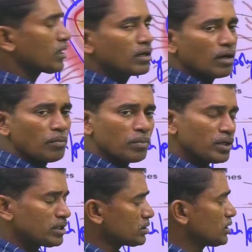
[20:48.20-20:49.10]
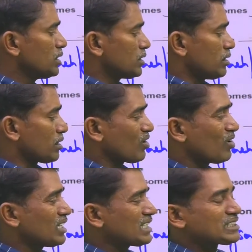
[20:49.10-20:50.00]
components. They are
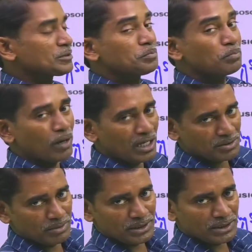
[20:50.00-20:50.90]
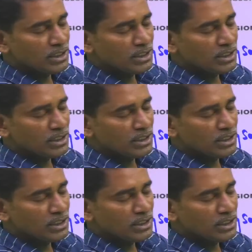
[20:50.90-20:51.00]
called as plasmids.